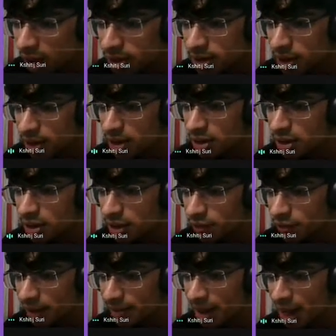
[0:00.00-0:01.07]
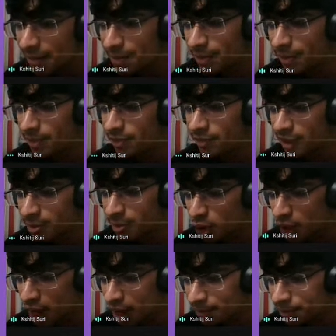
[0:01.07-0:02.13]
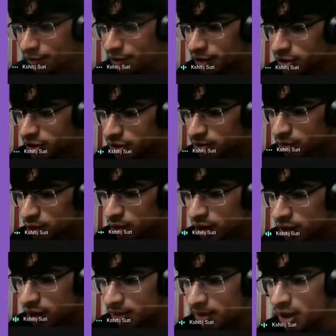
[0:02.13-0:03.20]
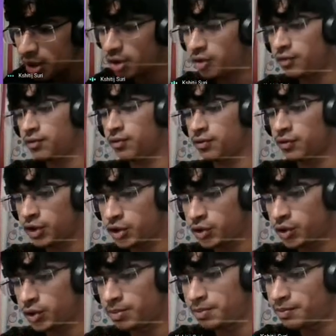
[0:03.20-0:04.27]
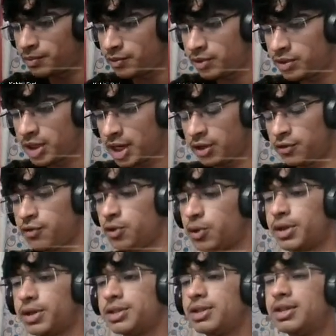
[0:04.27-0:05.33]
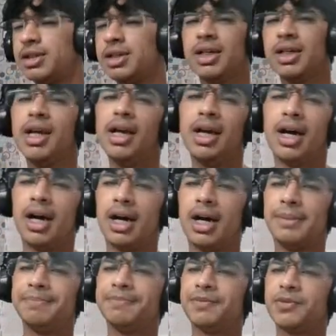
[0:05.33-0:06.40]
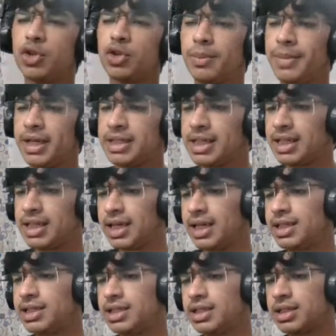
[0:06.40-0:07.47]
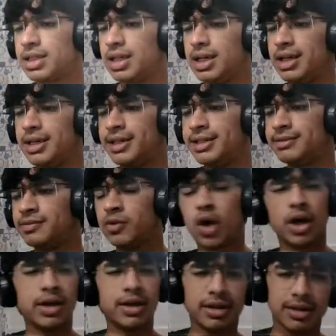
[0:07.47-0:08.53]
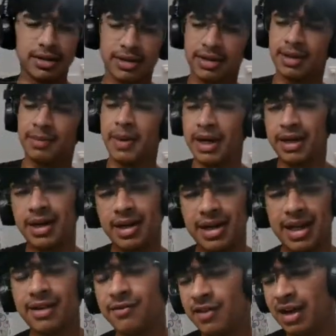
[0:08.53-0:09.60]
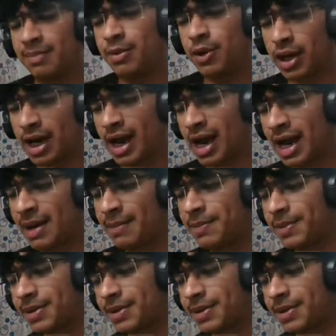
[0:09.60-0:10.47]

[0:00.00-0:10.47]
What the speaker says: other web or app which is more in demand on which should try to focus. So basically it's not dependent like web or app